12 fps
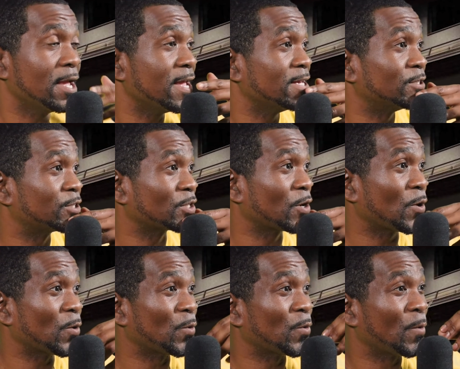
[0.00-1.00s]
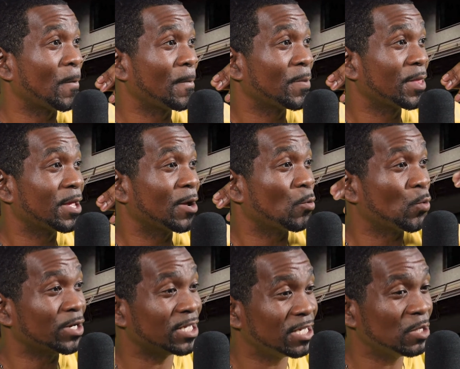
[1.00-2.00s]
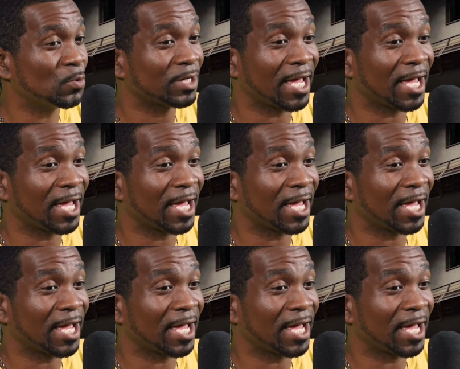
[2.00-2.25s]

And so when he would